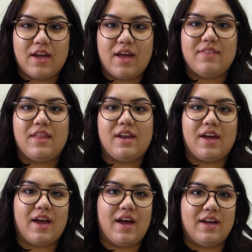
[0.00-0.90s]
And then
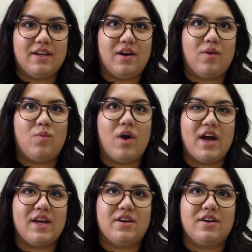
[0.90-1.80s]
I had a
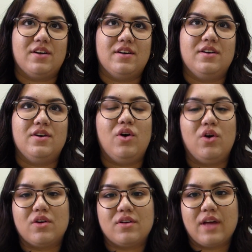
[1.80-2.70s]
wire
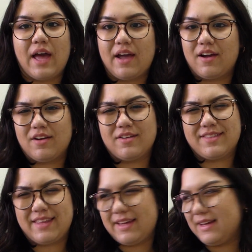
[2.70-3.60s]
hook hanger
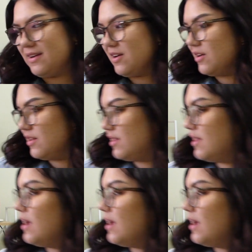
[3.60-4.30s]
thing on